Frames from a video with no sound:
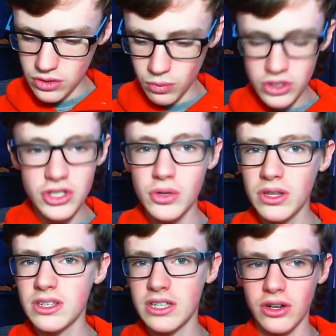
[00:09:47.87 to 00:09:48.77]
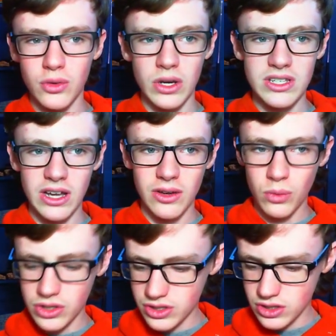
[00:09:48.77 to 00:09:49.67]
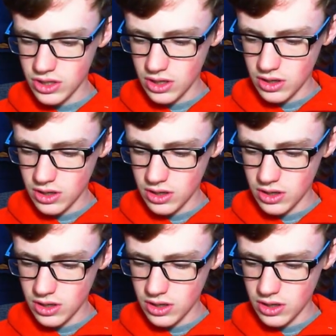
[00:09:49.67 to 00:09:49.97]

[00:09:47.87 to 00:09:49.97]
We're just doing this here a quick second. We're just